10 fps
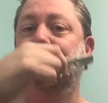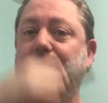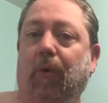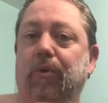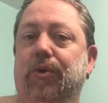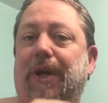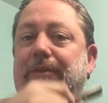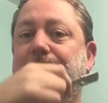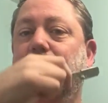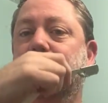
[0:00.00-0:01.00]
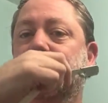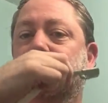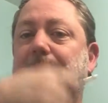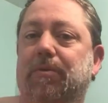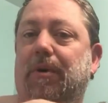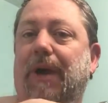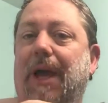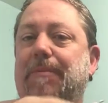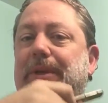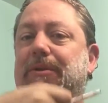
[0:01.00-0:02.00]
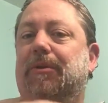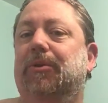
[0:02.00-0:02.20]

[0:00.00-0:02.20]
don't try to force it, because what will happen is it'll